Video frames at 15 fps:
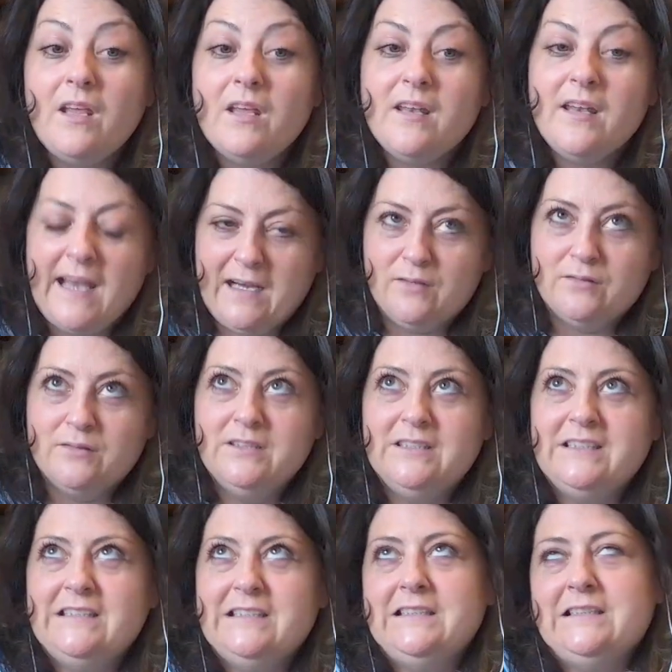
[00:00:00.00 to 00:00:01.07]
Now,
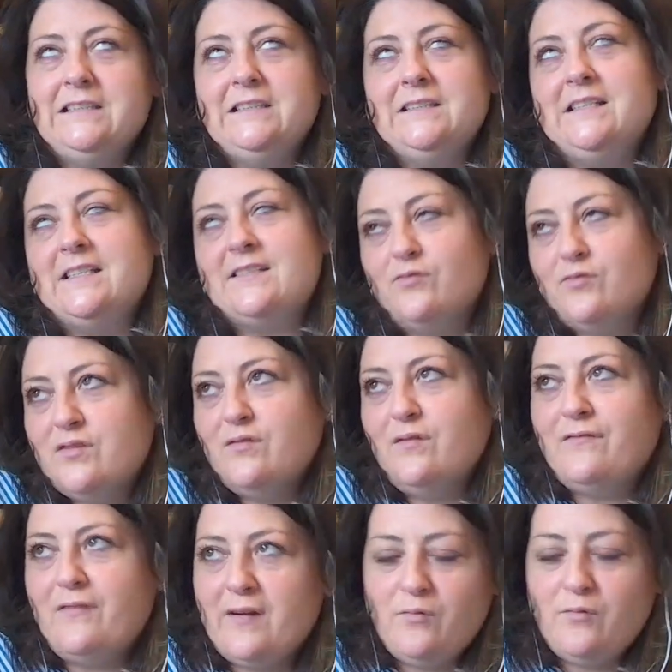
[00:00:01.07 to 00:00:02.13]
there's also
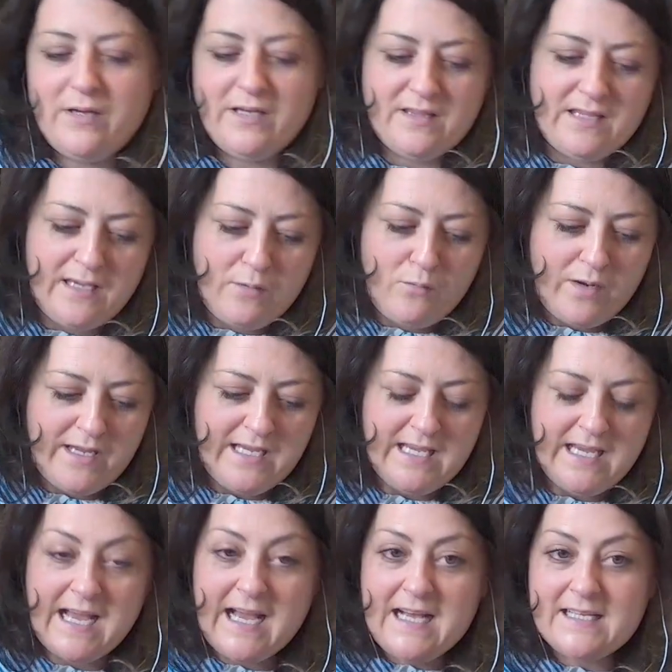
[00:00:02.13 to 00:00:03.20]
a very weird thing where
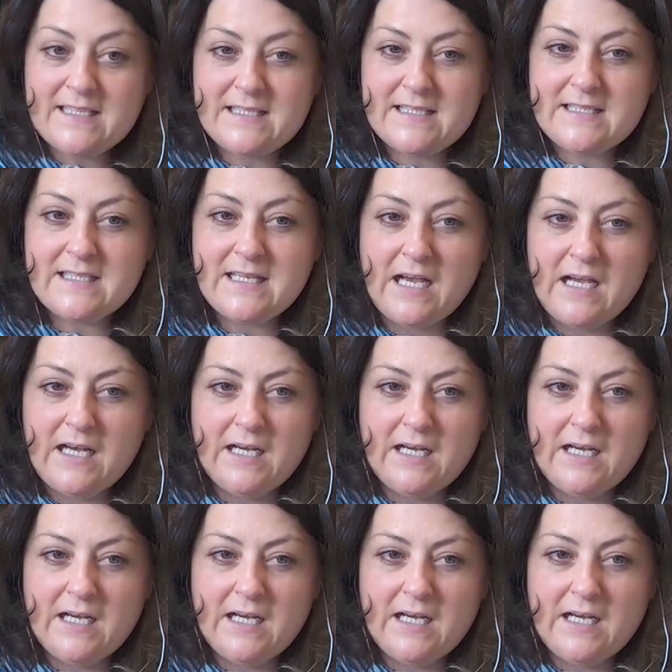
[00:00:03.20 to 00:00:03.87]
he has